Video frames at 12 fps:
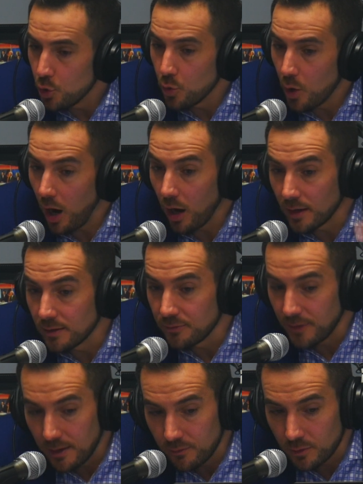who
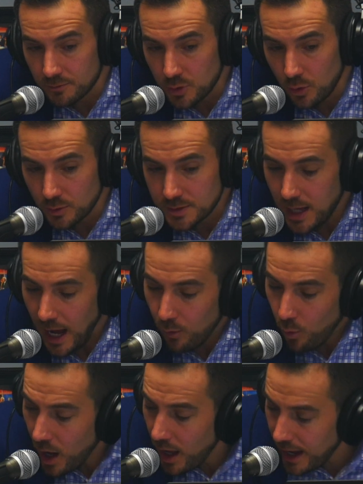are in favor of tolls,
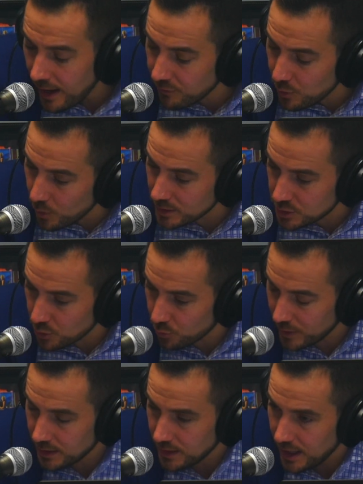I want everyone
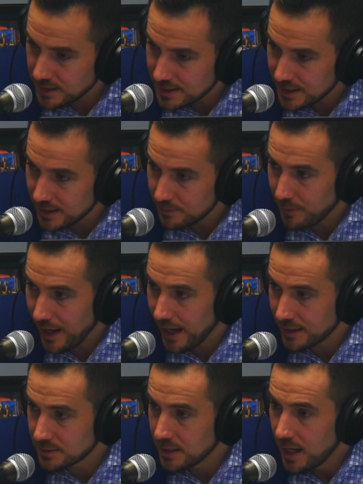to realize the
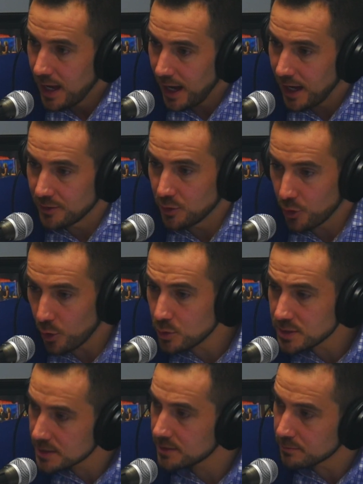impact on
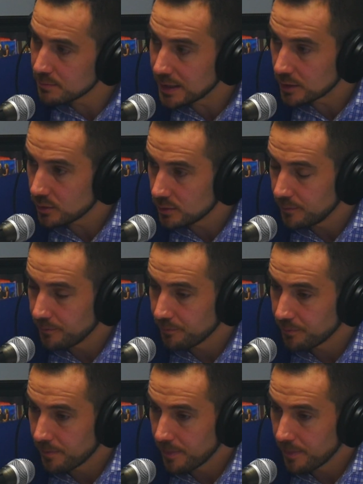those in the middle.